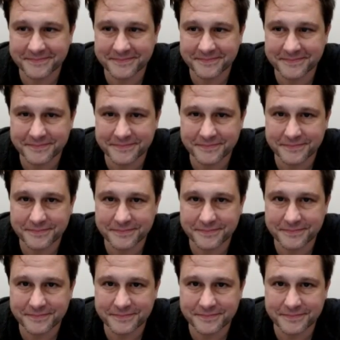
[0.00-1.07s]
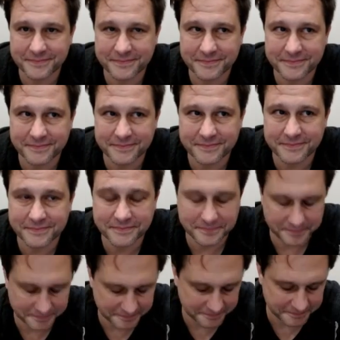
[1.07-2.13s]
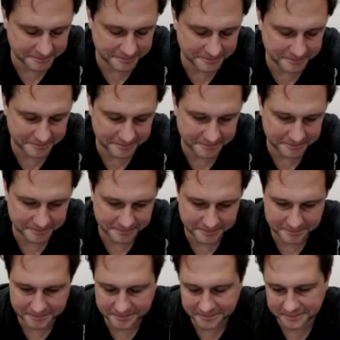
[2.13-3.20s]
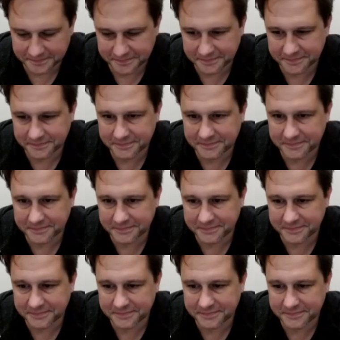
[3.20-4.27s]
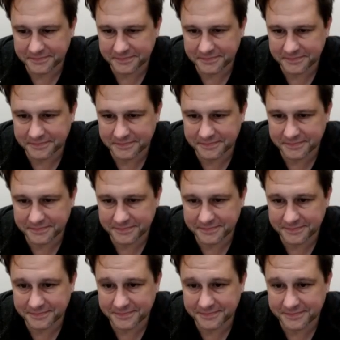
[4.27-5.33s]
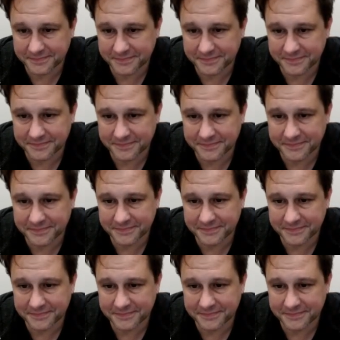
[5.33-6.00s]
[no speech]